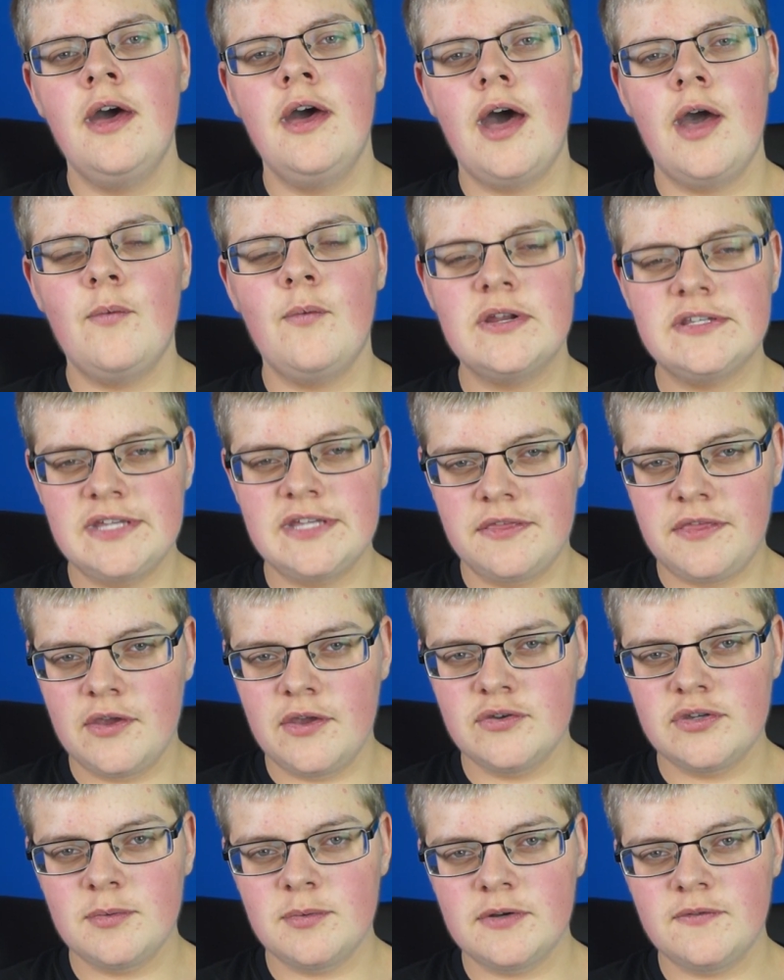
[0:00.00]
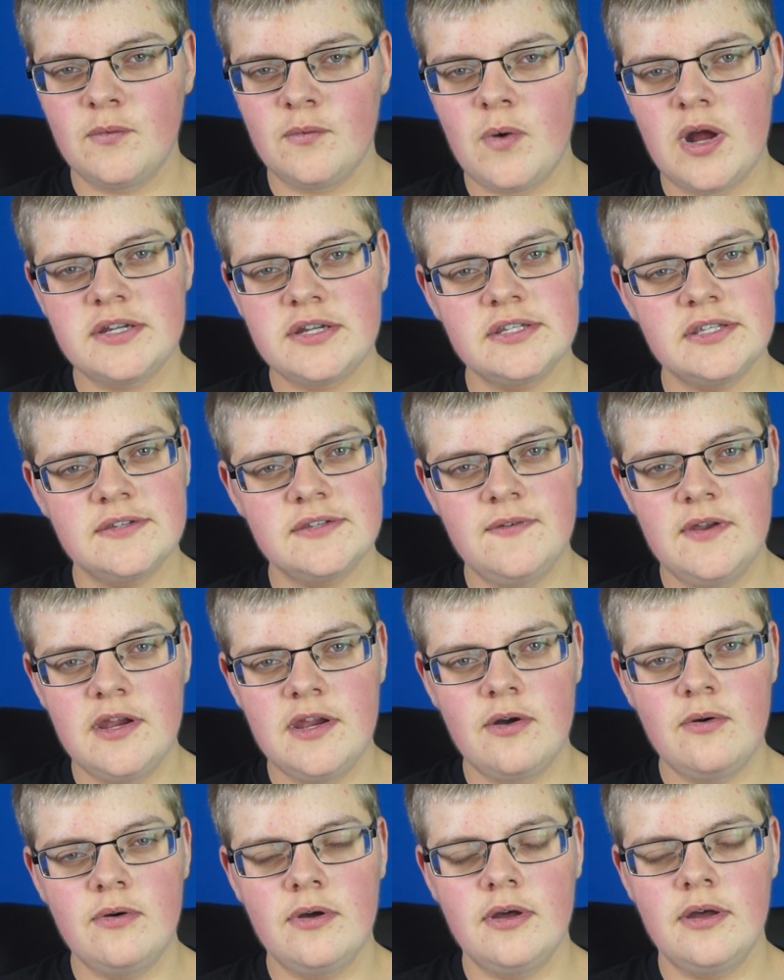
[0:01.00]
I want to say thank you so much for watching this
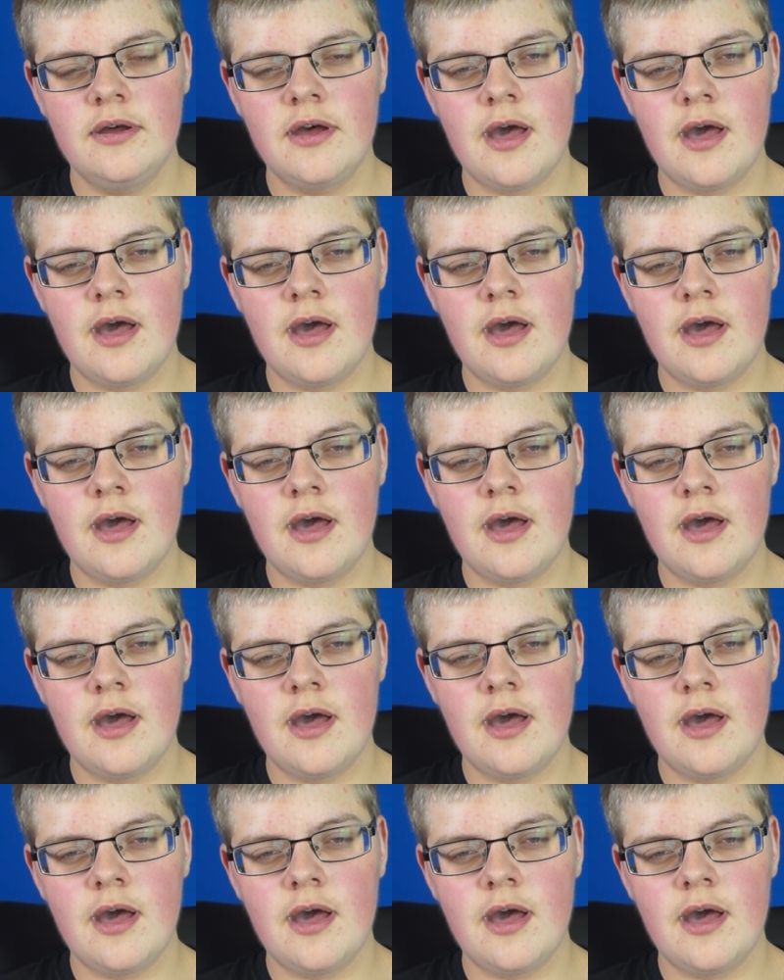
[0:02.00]
video.